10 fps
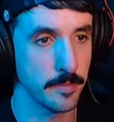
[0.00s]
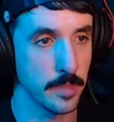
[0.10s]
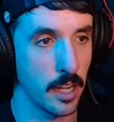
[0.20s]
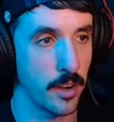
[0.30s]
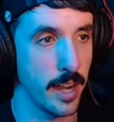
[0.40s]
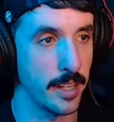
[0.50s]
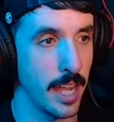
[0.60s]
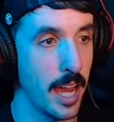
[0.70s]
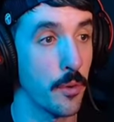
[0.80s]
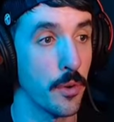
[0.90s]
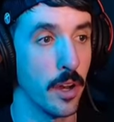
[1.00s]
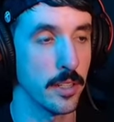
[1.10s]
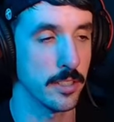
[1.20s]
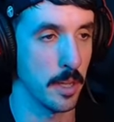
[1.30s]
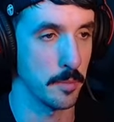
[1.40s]
All right, now we're on
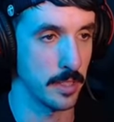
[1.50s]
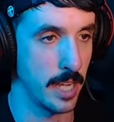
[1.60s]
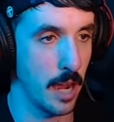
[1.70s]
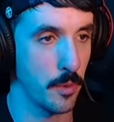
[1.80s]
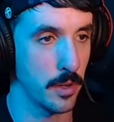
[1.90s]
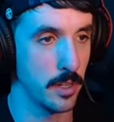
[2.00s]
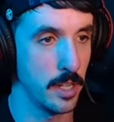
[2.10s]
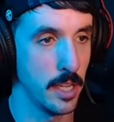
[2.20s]
to something. Now we're,